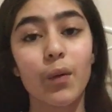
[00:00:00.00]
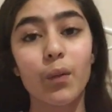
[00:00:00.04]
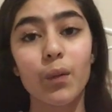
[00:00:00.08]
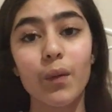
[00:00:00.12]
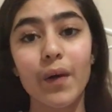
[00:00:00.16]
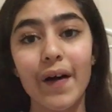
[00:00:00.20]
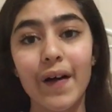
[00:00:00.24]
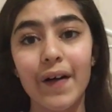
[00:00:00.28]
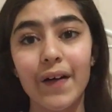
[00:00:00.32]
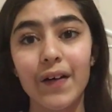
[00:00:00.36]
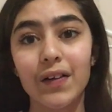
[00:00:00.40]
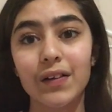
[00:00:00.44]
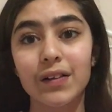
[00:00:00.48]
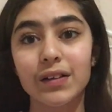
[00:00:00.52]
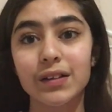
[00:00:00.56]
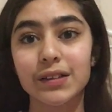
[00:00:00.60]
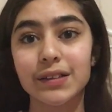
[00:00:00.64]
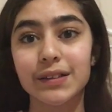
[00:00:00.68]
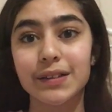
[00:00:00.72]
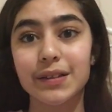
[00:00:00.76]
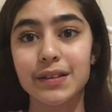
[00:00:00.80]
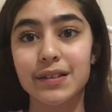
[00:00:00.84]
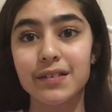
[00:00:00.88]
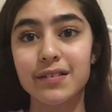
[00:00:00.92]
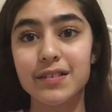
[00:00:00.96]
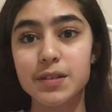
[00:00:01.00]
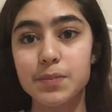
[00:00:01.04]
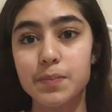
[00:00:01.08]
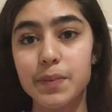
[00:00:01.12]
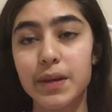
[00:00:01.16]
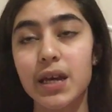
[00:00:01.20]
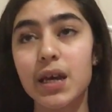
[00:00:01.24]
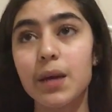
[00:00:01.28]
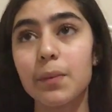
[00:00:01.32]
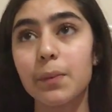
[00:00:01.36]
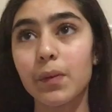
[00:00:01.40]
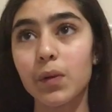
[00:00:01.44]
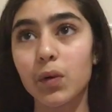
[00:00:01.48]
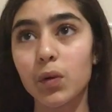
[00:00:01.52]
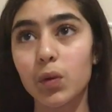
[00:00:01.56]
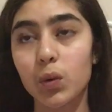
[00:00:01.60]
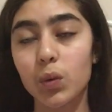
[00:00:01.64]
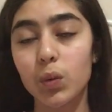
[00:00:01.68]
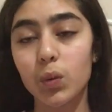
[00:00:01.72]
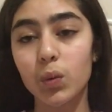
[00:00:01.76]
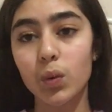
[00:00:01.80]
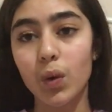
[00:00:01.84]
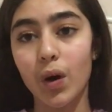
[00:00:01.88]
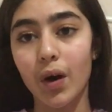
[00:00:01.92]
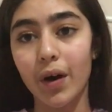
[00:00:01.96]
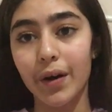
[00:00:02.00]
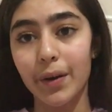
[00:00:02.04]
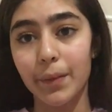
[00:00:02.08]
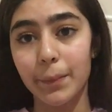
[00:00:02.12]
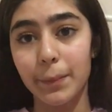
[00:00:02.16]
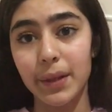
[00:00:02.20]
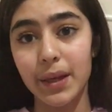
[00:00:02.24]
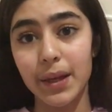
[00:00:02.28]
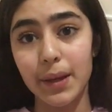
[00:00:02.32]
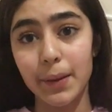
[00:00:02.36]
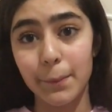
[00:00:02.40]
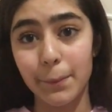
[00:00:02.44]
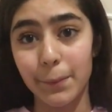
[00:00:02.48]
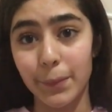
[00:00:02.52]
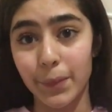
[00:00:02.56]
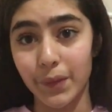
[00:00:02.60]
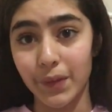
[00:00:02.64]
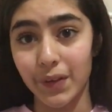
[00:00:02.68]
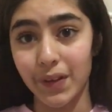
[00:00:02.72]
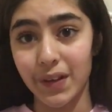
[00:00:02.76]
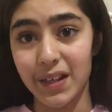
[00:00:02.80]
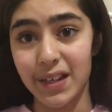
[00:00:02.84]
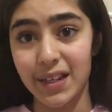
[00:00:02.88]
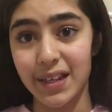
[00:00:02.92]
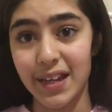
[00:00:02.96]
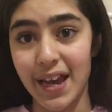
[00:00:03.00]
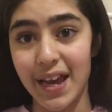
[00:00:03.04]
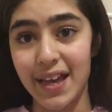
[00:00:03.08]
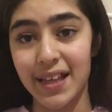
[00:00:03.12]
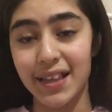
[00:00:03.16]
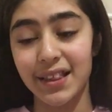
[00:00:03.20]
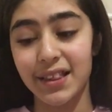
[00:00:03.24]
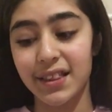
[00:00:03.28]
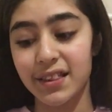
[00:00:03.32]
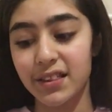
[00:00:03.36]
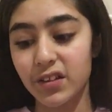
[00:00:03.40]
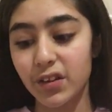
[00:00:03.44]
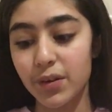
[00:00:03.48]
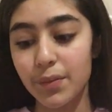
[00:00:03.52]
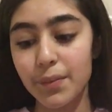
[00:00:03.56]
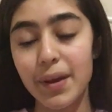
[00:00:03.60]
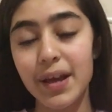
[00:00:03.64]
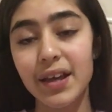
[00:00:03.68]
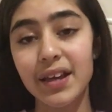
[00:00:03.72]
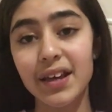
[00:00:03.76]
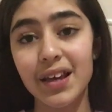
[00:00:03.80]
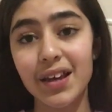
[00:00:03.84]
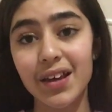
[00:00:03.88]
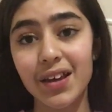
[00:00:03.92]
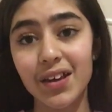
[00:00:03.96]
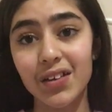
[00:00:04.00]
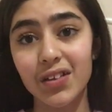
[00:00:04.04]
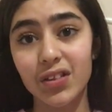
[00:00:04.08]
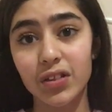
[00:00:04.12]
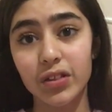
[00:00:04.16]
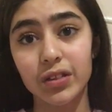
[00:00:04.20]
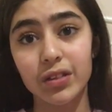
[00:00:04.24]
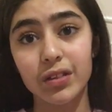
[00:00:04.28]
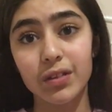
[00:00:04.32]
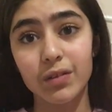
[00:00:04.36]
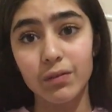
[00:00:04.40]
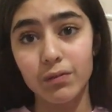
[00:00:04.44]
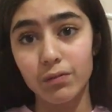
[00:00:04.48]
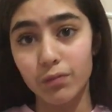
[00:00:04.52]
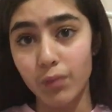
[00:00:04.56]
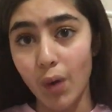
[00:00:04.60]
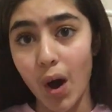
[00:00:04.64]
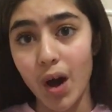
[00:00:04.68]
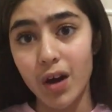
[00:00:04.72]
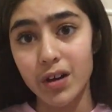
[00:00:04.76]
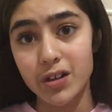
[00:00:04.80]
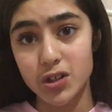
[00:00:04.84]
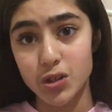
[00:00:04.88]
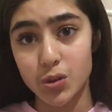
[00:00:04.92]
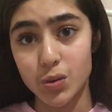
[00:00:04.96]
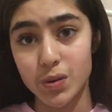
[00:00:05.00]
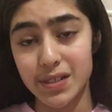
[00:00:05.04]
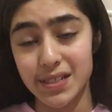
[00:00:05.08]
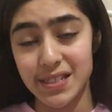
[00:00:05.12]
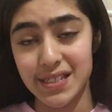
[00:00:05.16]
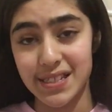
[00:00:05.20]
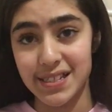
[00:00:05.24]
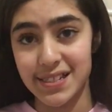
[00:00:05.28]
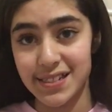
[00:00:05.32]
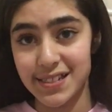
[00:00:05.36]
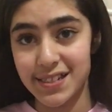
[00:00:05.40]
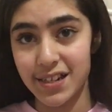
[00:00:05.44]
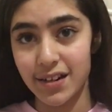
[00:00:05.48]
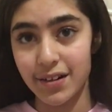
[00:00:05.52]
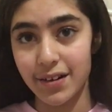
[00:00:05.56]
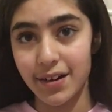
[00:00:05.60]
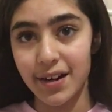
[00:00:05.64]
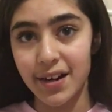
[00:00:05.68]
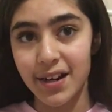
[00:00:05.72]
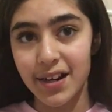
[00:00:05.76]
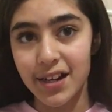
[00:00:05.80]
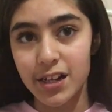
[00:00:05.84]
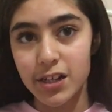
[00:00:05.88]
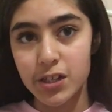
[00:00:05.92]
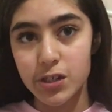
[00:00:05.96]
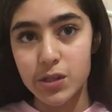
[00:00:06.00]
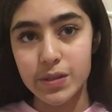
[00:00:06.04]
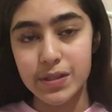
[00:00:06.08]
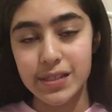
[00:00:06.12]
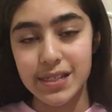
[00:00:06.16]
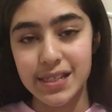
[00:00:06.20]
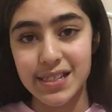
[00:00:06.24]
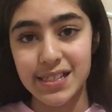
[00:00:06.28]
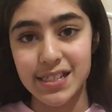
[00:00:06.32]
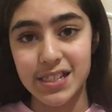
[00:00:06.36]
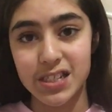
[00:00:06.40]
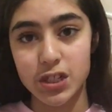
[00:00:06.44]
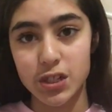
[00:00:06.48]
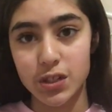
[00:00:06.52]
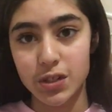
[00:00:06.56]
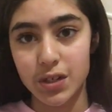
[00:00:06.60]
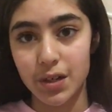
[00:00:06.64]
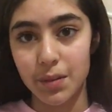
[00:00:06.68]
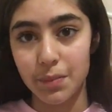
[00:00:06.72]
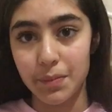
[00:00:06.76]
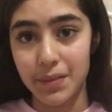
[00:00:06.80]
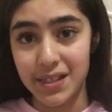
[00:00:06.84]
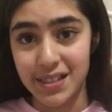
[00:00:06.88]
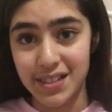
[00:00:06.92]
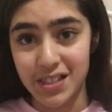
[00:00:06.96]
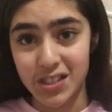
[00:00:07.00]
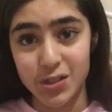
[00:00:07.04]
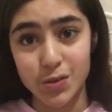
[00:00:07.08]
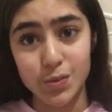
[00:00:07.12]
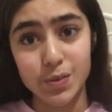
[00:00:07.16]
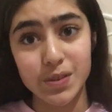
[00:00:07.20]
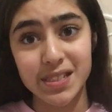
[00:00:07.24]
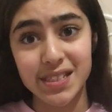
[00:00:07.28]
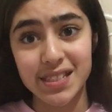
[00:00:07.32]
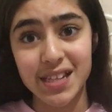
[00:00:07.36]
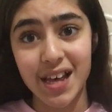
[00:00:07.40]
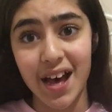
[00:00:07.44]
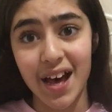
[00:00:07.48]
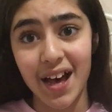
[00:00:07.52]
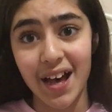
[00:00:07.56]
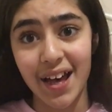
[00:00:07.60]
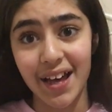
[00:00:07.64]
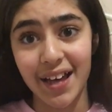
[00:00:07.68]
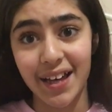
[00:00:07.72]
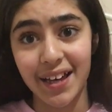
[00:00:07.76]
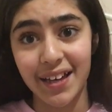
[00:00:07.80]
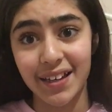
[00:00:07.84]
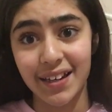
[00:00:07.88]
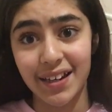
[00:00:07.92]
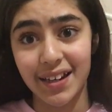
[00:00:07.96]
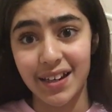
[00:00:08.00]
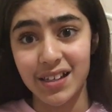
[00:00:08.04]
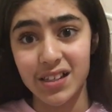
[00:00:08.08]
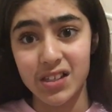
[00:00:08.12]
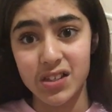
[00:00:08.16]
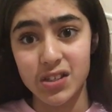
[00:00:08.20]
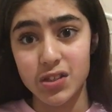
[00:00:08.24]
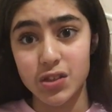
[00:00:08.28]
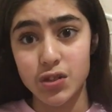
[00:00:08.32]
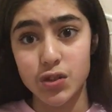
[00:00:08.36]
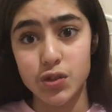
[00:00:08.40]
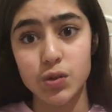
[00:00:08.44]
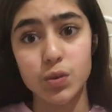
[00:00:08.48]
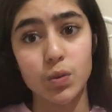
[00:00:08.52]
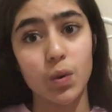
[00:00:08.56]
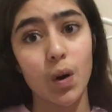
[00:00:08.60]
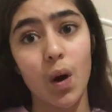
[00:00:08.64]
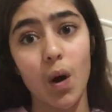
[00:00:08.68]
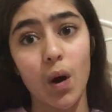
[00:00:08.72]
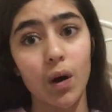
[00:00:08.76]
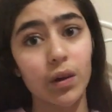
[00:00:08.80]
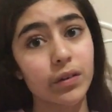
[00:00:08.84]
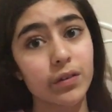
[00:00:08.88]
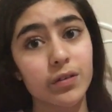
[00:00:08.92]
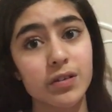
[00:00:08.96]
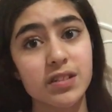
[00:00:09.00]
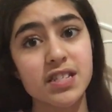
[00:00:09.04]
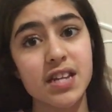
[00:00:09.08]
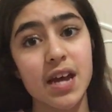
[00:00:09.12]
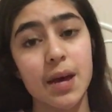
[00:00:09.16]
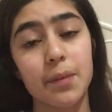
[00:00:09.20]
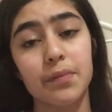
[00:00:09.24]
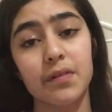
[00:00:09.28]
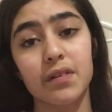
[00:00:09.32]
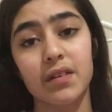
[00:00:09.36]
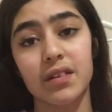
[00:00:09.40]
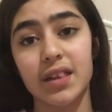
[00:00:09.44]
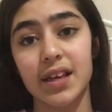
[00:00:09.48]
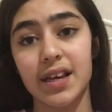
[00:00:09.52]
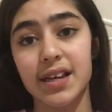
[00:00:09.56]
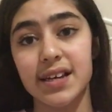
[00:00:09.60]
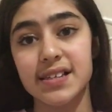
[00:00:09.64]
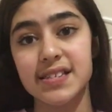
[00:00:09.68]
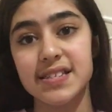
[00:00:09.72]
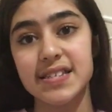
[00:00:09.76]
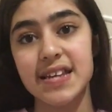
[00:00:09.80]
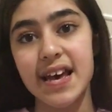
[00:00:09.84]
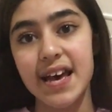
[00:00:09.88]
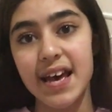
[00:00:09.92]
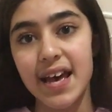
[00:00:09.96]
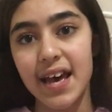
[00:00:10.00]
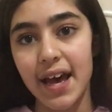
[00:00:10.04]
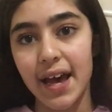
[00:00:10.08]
Well, there's people who are being bullied and they're making wrong choices. They're choosing to commit suicide and do all those types of things.